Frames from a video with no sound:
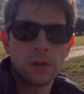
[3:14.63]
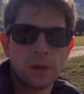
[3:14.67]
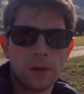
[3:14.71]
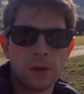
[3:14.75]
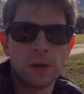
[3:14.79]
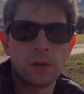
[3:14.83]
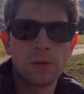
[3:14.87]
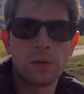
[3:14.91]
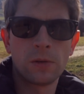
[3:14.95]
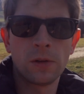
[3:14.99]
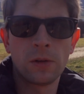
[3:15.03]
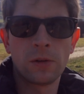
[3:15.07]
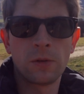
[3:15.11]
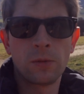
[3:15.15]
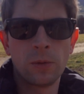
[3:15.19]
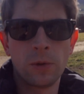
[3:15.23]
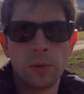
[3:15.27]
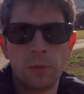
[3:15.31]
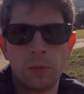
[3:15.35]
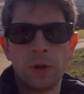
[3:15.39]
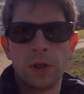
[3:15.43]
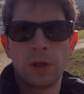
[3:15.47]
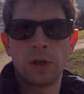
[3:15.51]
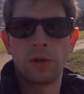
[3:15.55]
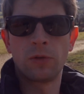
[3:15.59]
Now this will
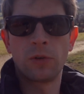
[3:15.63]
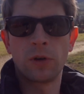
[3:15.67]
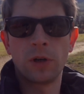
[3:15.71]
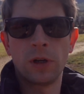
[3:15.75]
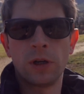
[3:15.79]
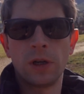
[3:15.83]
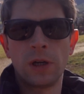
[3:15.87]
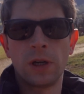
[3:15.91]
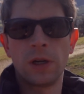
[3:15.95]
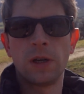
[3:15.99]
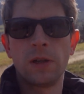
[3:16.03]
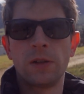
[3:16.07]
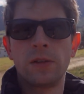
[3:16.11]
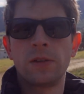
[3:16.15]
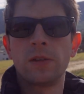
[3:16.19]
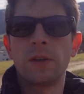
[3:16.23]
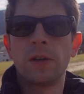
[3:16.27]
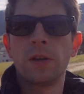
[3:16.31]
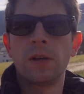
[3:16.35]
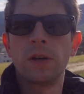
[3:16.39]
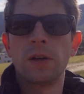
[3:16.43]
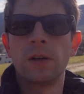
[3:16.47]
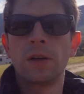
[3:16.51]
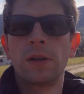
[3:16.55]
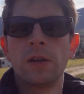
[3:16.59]
be a very nice
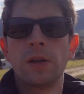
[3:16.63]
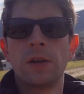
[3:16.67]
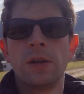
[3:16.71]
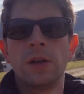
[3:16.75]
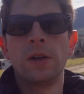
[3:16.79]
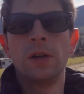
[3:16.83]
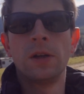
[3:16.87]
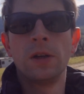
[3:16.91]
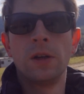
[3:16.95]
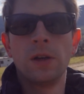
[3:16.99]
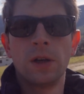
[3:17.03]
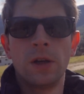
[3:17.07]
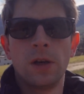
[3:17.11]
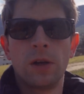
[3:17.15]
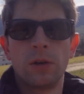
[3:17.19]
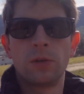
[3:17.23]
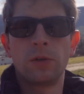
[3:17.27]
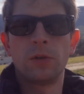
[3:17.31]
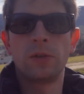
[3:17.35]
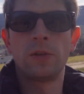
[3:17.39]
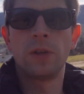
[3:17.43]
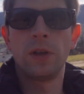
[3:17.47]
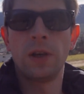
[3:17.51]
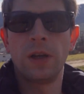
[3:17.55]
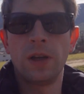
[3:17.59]
how to
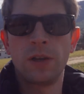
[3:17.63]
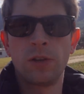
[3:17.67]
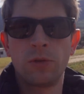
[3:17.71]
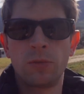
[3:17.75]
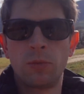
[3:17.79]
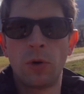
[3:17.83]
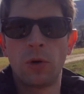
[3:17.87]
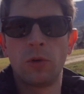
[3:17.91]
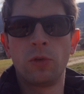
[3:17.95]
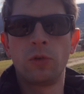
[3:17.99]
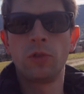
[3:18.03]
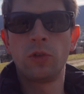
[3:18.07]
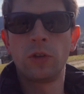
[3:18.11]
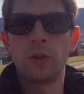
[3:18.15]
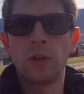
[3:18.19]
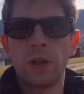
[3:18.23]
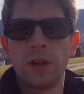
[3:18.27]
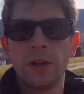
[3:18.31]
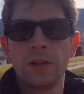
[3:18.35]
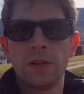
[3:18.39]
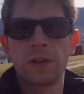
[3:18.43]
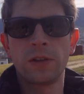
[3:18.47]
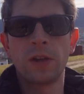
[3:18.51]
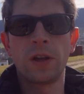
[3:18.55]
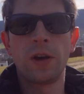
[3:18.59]
say exposure
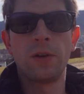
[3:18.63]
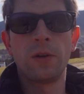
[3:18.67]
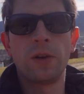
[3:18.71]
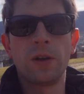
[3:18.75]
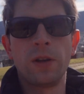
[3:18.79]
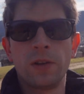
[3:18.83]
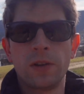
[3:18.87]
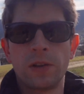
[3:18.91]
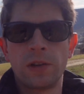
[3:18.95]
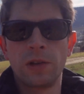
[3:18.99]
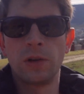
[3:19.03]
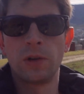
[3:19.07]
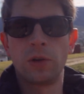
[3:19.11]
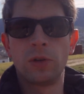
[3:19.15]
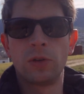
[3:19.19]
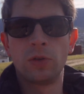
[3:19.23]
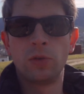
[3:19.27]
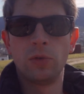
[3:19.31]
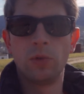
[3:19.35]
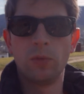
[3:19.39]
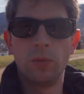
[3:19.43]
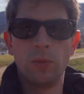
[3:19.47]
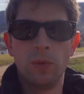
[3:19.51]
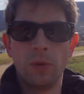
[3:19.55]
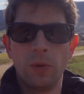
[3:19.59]
test, how SLog
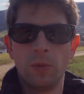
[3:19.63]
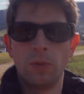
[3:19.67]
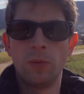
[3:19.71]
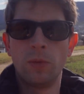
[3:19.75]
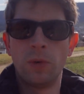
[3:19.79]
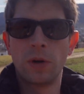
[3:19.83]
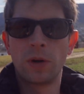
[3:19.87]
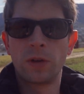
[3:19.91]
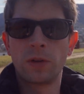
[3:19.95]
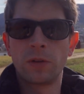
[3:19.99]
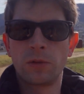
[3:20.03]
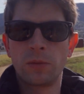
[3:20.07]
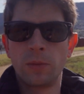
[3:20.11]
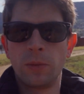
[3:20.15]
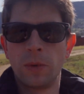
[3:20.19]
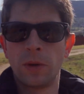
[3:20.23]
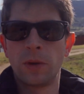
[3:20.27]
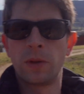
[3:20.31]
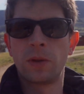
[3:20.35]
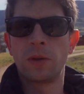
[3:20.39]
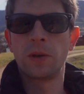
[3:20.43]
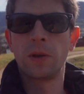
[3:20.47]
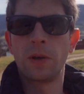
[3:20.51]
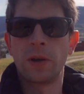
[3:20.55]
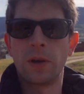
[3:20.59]
2 works
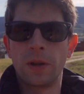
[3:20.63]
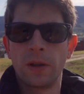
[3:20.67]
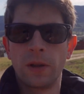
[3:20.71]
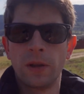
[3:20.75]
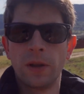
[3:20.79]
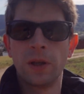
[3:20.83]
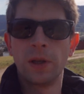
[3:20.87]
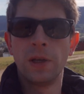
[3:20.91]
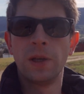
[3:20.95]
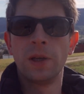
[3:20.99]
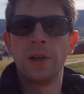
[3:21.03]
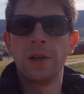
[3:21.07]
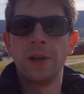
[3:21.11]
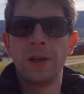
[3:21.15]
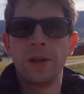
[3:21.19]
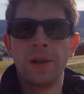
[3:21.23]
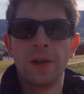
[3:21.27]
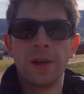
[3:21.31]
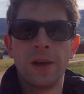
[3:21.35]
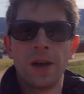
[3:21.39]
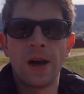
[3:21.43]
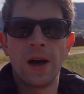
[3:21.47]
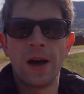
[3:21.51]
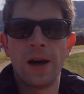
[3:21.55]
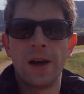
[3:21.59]
with
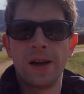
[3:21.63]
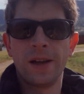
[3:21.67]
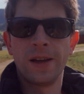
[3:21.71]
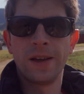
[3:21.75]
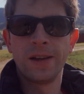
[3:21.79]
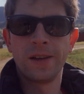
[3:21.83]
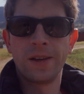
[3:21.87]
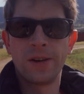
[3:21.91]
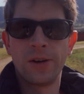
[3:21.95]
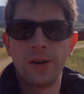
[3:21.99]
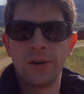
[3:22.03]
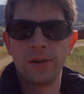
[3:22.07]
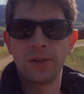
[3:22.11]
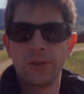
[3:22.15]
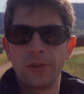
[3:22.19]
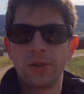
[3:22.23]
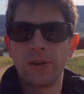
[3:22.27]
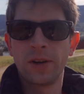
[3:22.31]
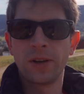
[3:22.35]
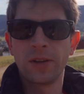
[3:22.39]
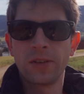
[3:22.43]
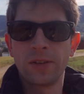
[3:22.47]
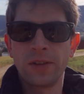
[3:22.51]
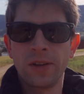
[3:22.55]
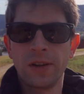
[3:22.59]
high
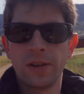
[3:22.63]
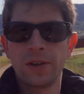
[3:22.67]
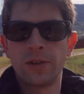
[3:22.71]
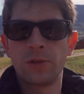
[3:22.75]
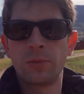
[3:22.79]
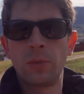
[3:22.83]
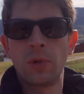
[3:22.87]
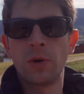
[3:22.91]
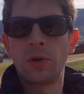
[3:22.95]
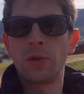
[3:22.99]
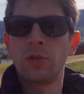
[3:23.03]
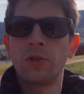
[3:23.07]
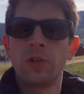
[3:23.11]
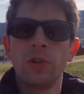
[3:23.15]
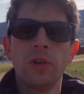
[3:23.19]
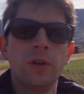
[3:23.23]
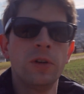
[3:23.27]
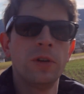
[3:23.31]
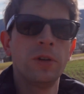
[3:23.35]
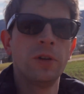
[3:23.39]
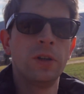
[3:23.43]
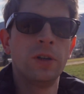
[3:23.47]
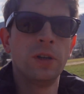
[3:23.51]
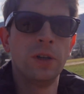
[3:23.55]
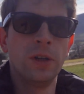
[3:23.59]
contrast exposure
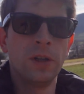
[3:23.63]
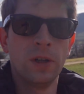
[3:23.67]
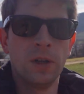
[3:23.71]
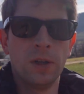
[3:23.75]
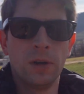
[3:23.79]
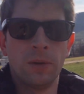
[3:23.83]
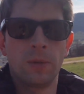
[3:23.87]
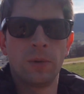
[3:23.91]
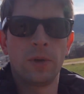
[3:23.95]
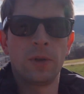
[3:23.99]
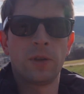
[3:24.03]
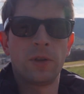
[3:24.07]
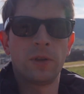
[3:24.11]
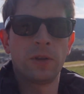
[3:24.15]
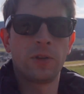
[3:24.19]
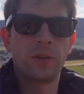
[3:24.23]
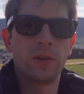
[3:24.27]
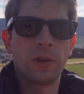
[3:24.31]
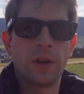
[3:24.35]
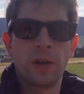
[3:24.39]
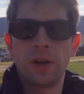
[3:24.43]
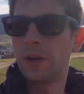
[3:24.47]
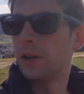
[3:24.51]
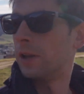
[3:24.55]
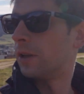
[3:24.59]
with the
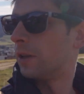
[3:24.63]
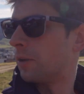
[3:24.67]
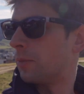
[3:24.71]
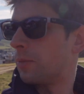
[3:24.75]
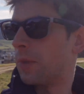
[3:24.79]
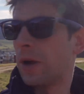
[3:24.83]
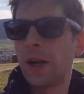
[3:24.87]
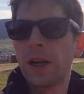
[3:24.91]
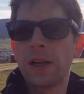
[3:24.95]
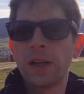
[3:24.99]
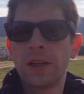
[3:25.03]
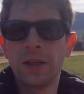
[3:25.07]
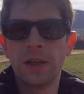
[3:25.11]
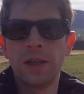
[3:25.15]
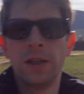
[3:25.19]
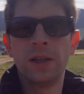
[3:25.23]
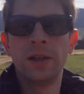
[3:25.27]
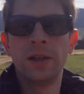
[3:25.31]
sun in the back.